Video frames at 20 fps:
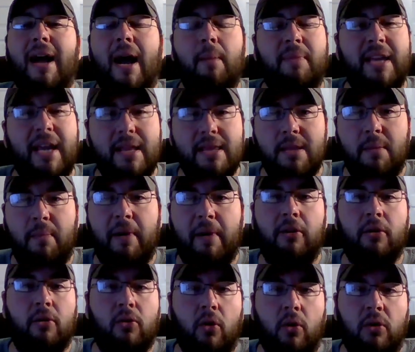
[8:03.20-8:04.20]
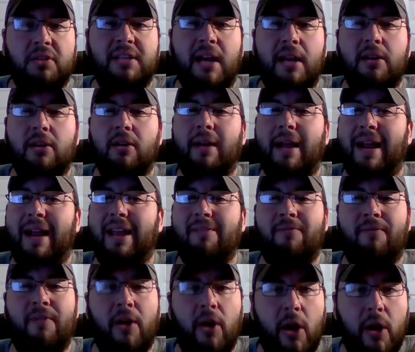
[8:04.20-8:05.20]
I'm getting the better goaltender at a
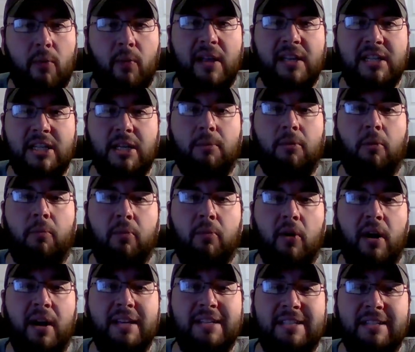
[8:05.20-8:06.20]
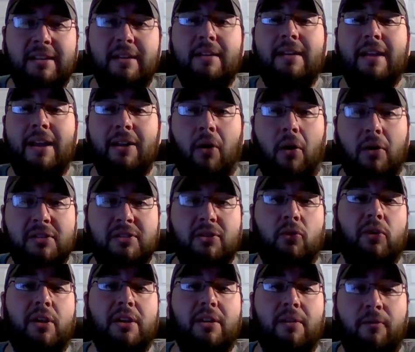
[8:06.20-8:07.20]
very reasonable price and also
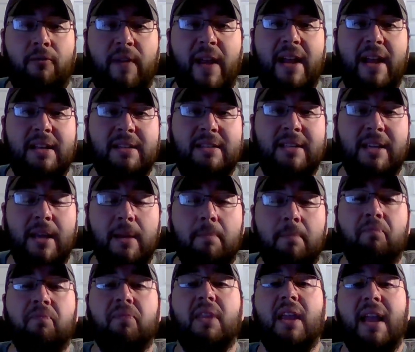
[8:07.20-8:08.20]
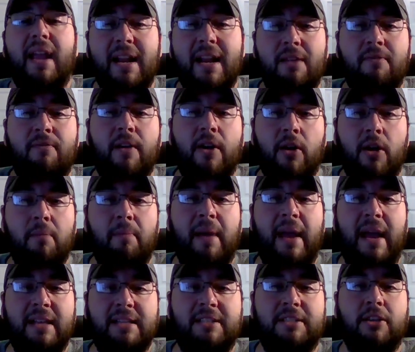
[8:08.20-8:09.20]
looking to fade a team in a very
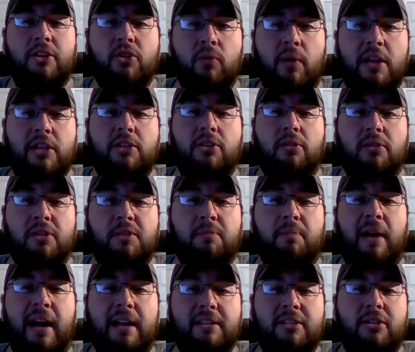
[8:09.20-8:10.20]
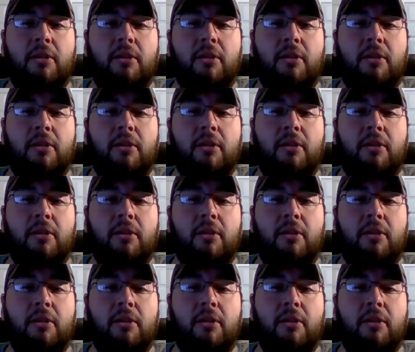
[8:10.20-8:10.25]
bad situational spot.